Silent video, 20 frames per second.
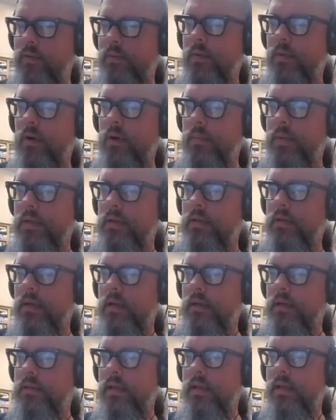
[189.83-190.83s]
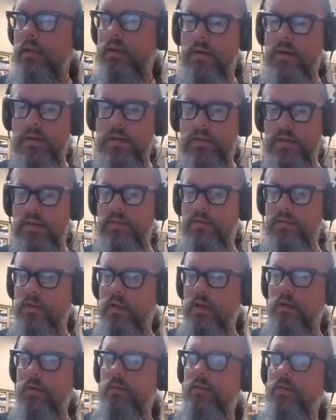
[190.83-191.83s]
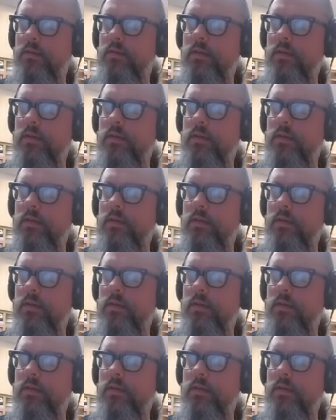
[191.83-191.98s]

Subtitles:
moment, I take all these notes